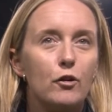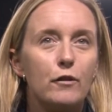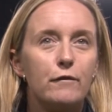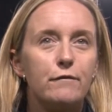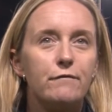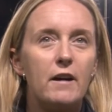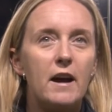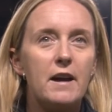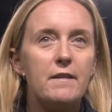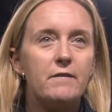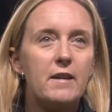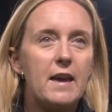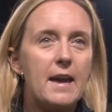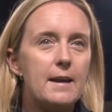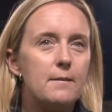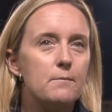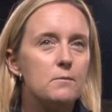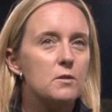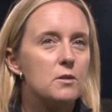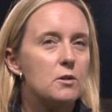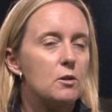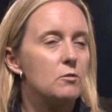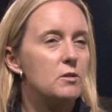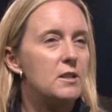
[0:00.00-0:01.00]
or 5
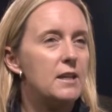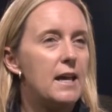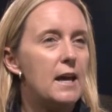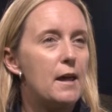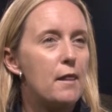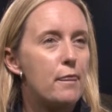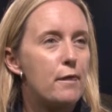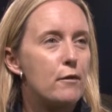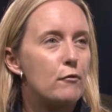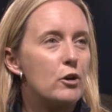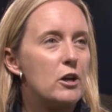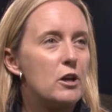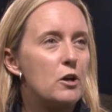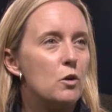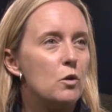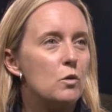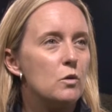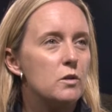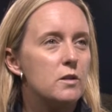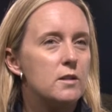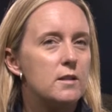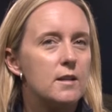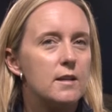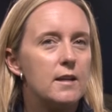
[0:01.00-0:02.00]
games, so to get 3
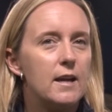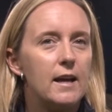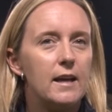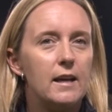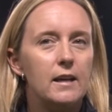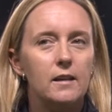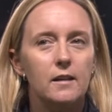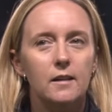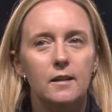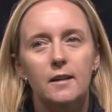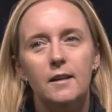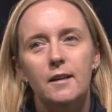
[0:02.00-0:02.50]
goals tonight